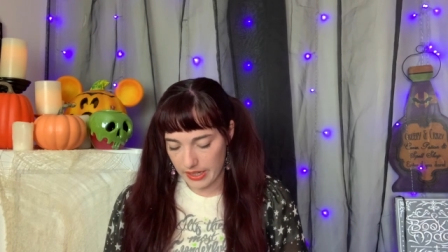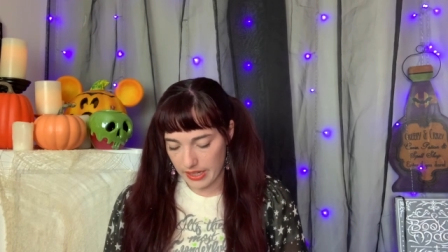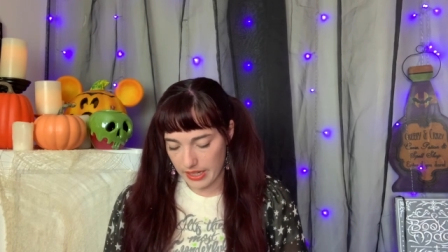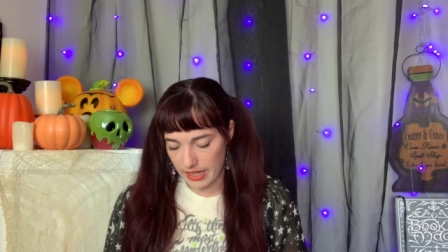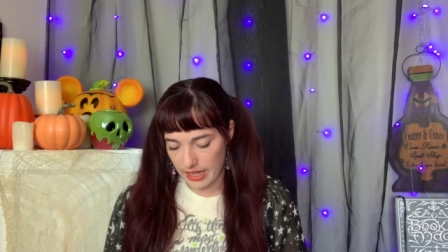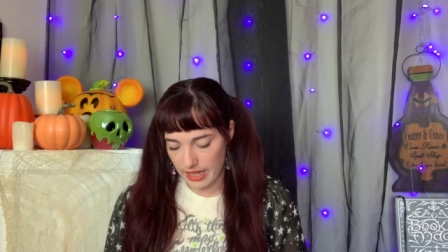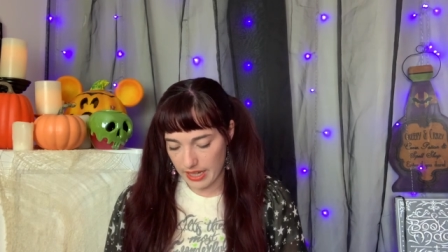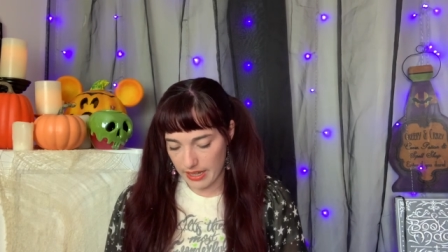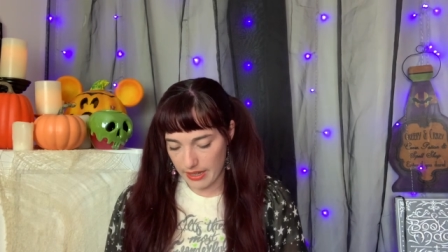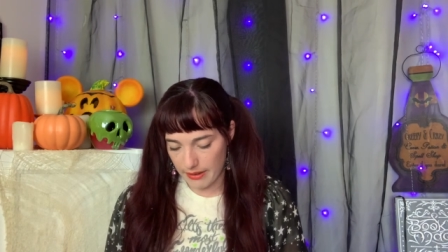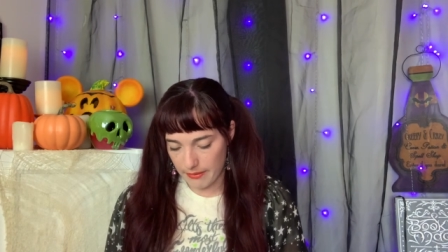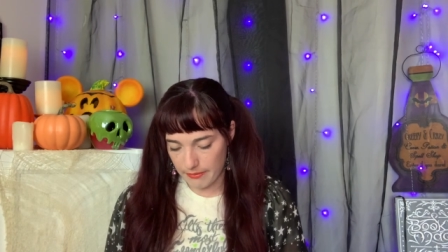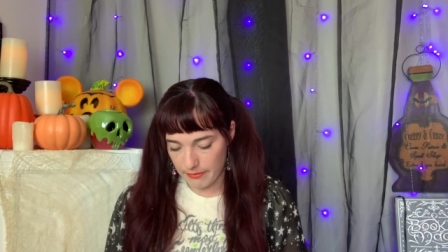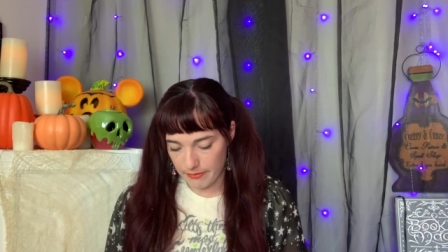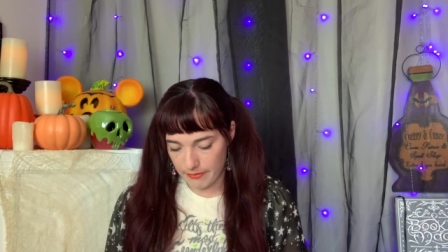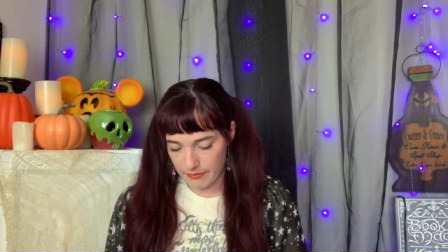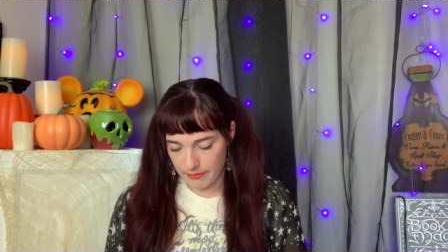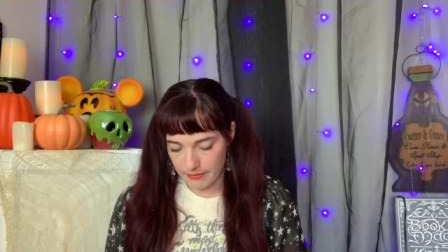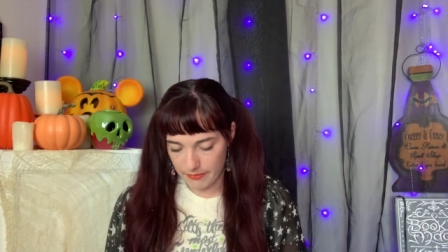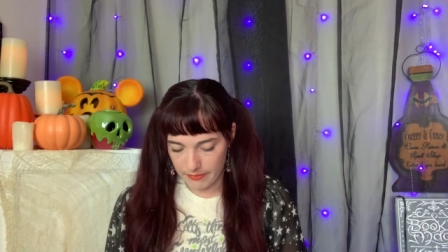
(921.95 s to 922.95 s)

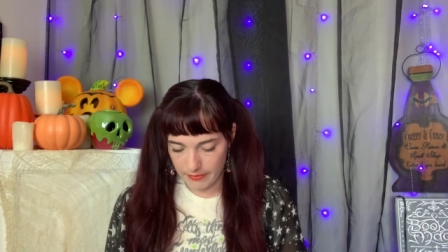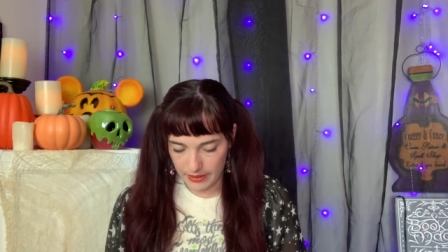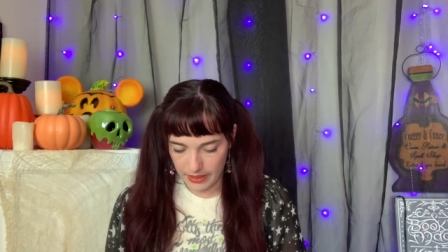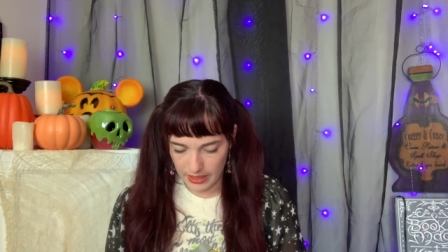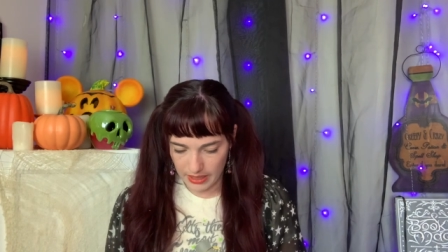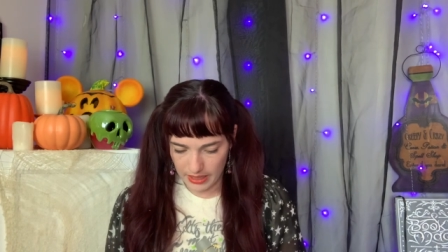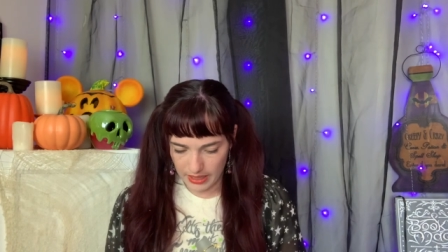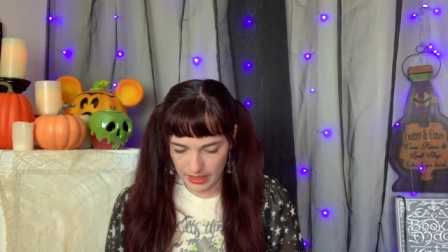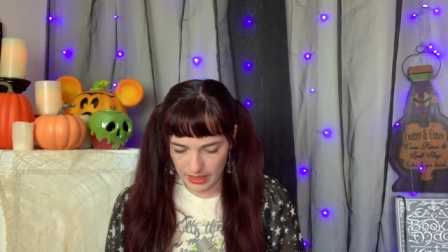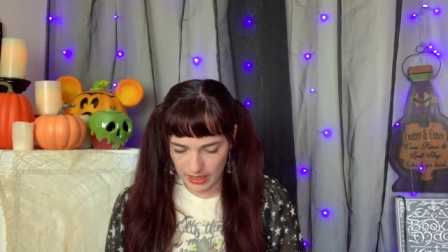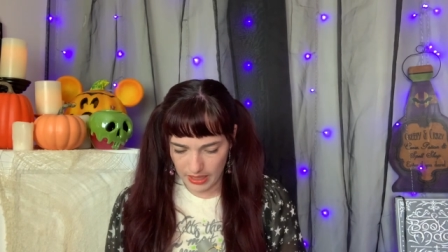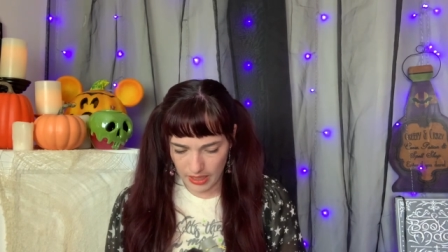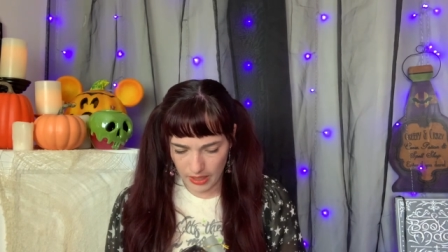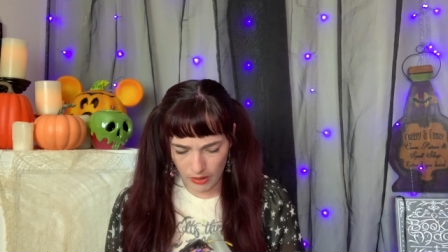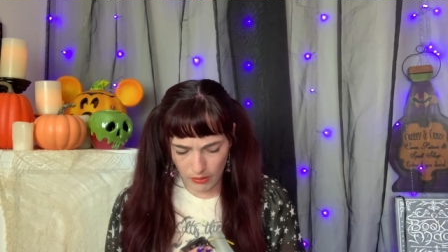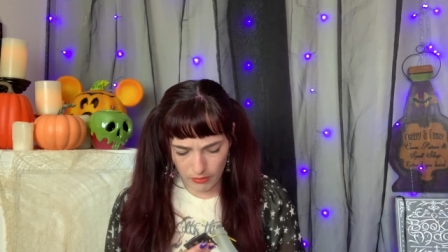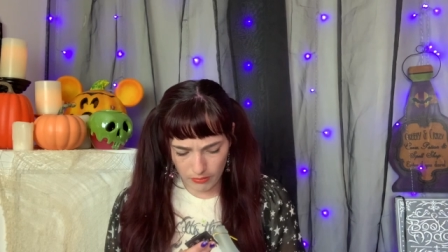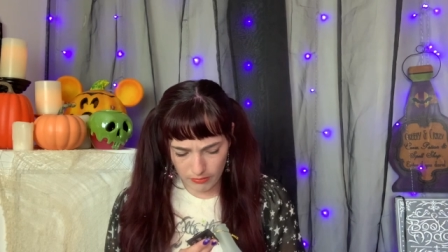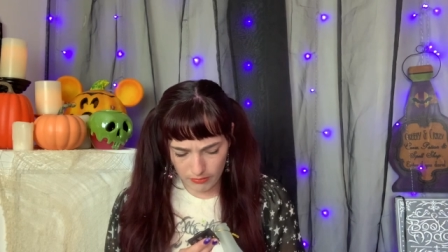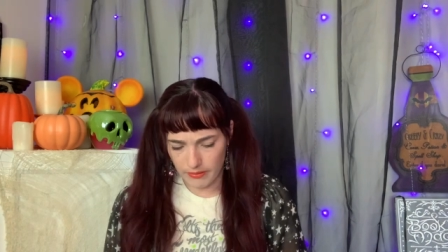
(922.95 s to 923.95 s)
Um,
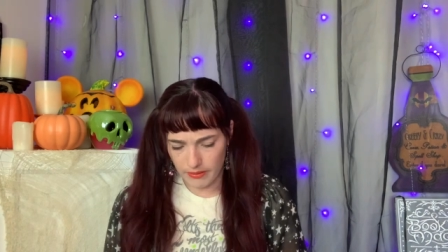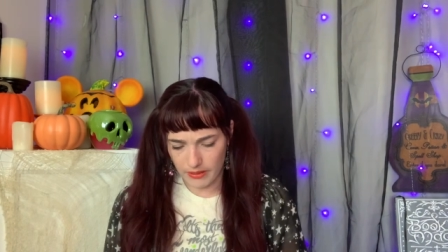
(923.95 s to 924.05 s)
oh,